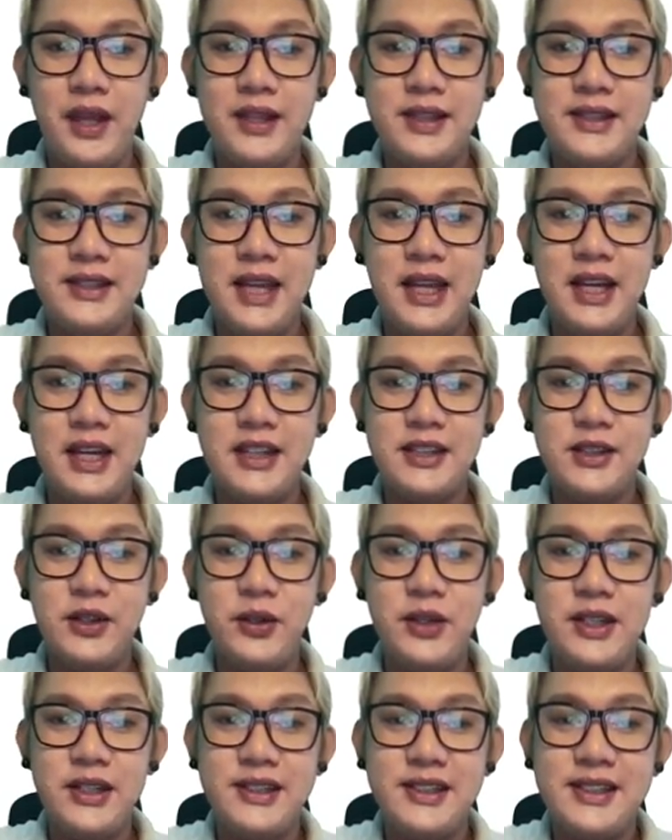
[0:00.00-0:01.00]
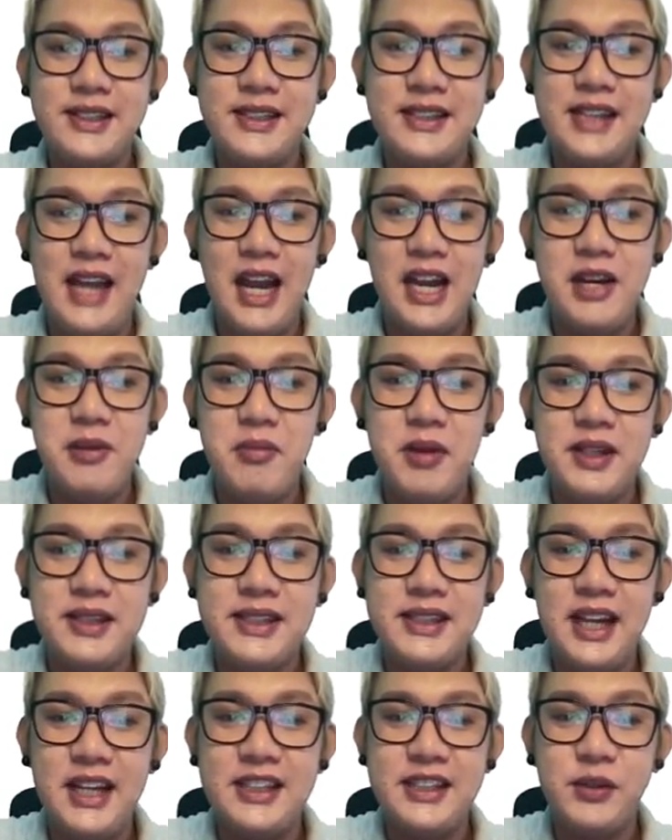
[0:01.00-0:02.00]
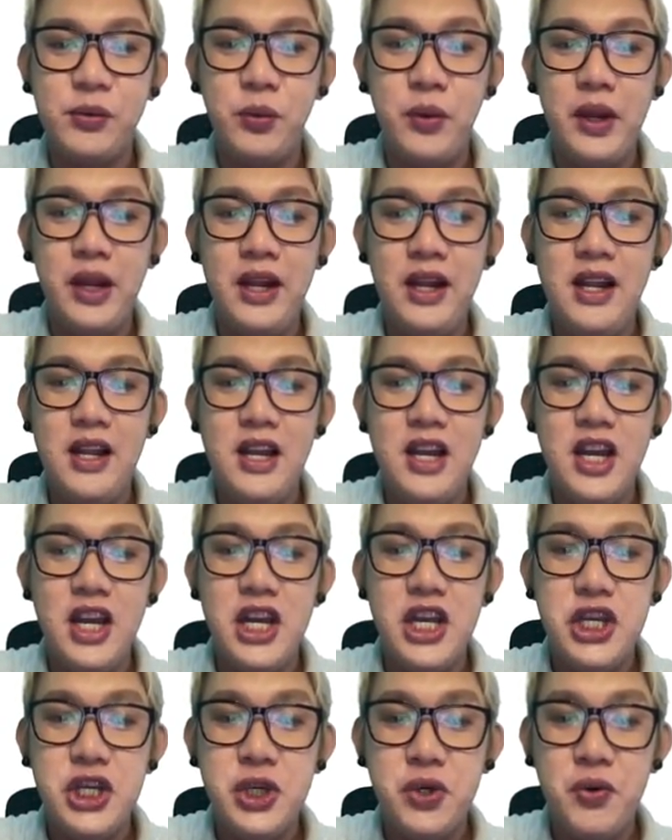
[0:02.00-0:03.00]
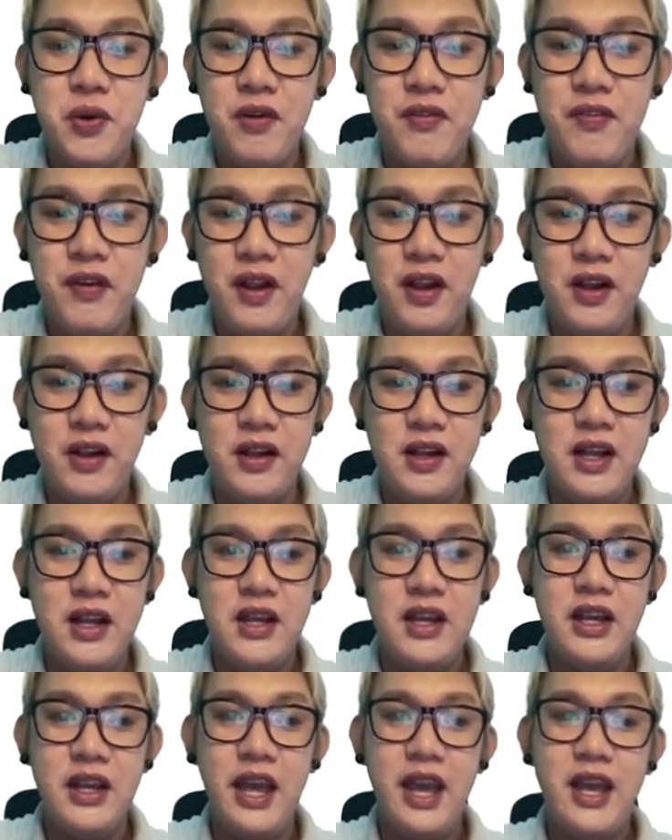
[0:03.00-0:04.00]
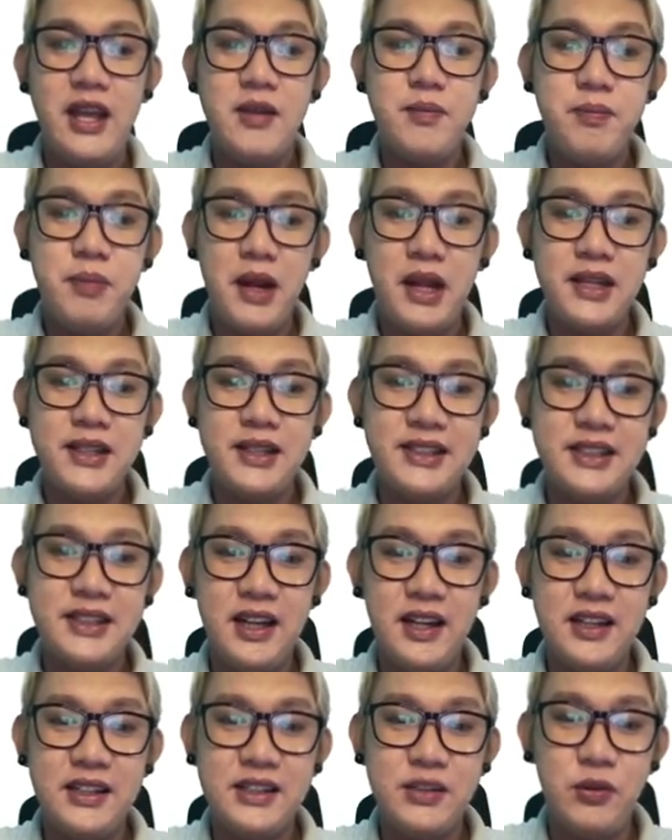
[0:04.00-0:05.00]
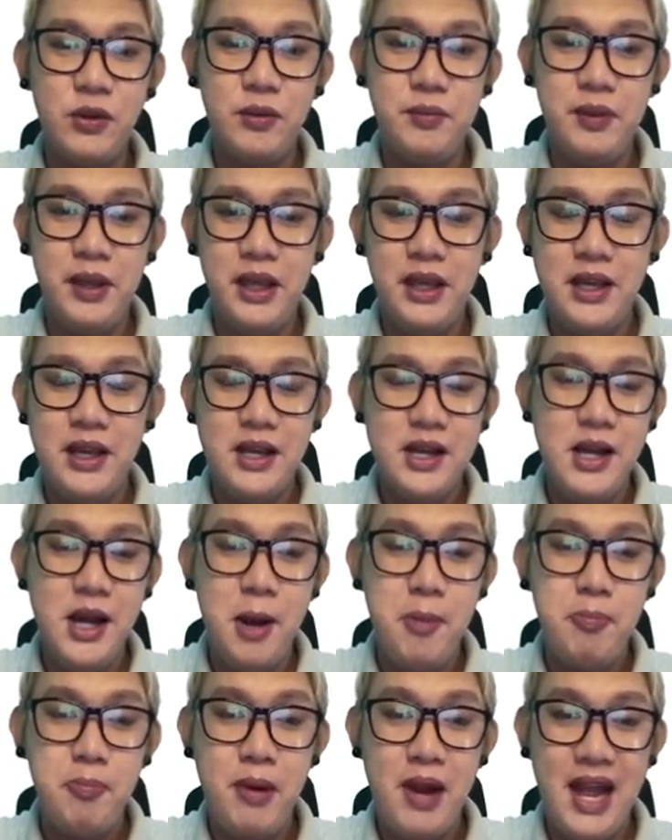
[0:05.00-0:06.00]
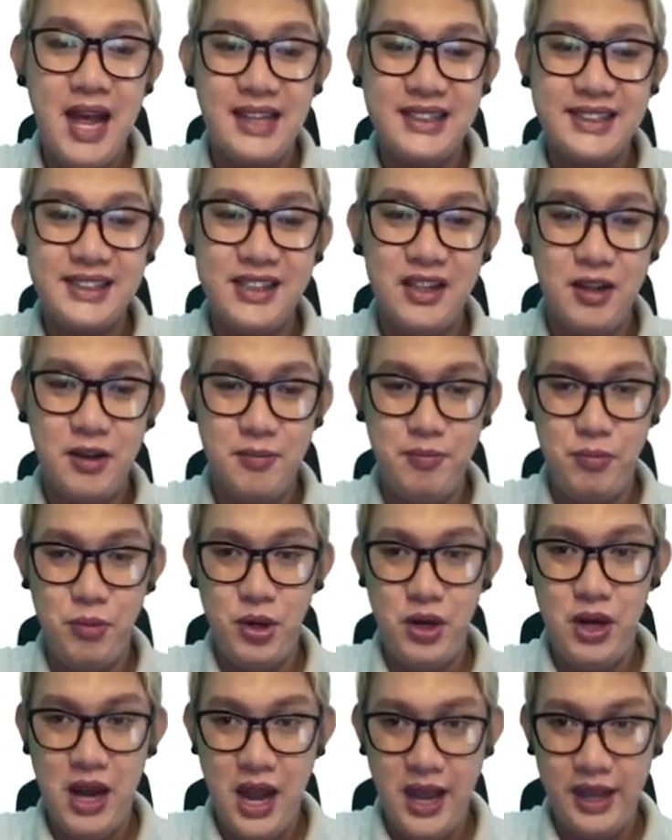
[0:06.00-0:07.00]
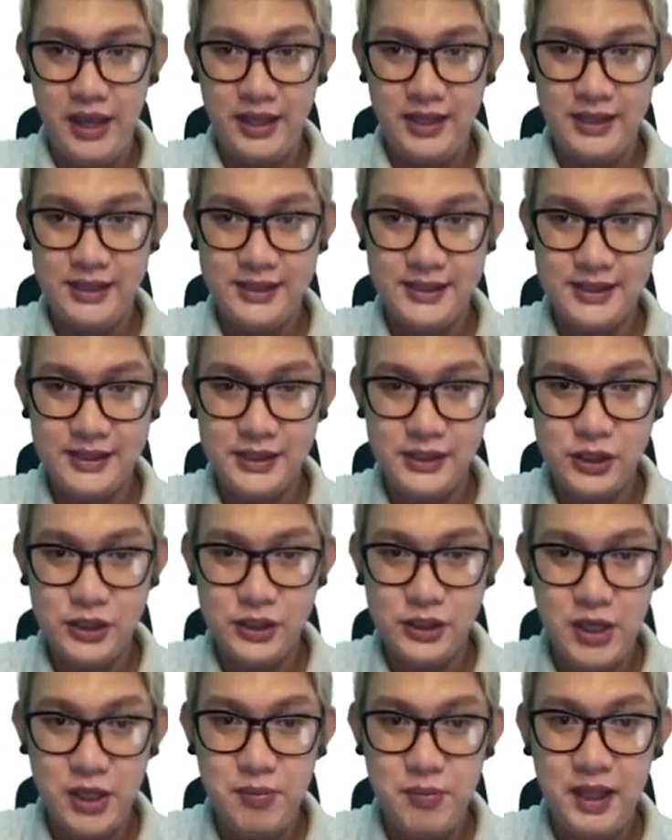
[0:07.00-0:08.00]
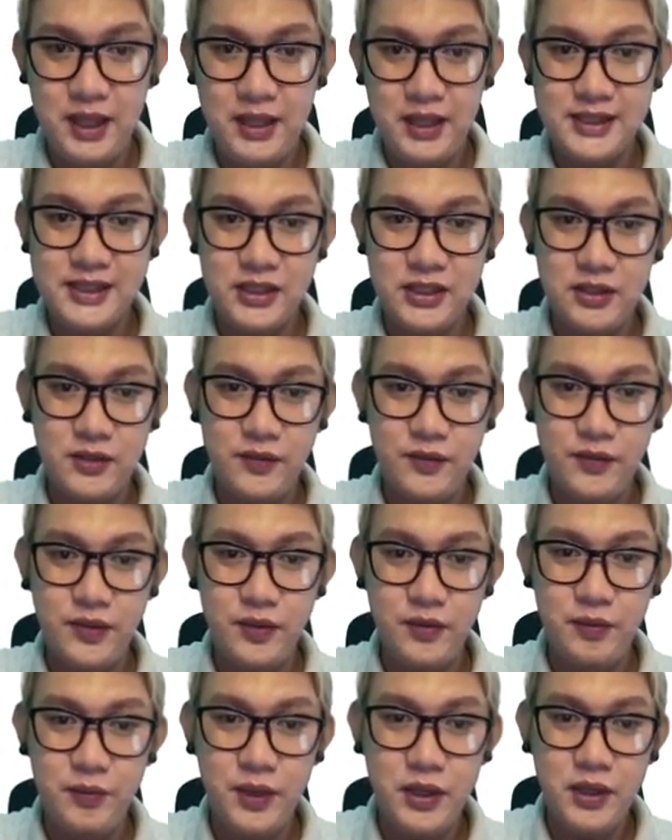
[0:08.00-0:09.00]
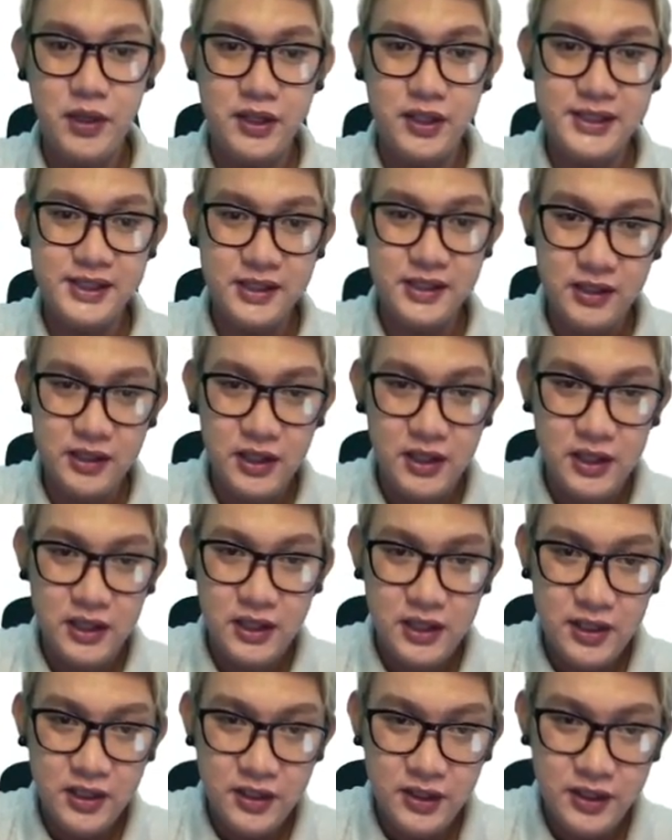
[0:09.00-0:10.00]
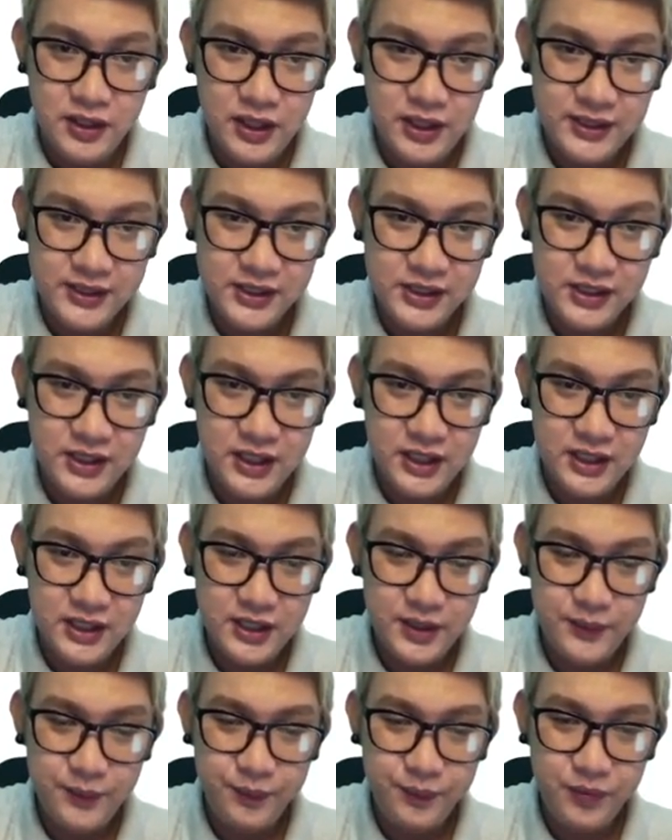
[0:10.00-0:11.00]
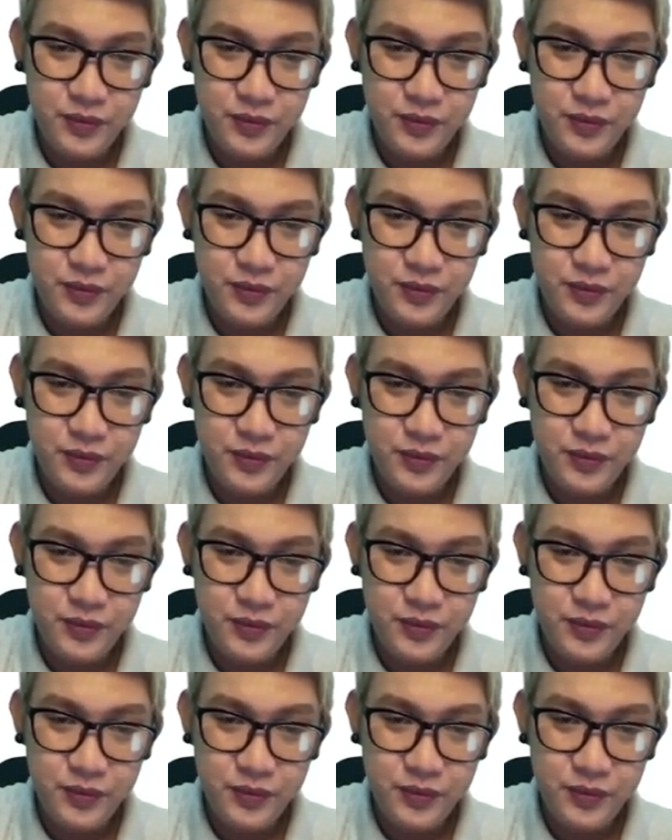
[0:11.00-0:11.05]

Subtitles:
inside, and so the animal cells will shrivel and plant cells will be plasmolized. So that means because the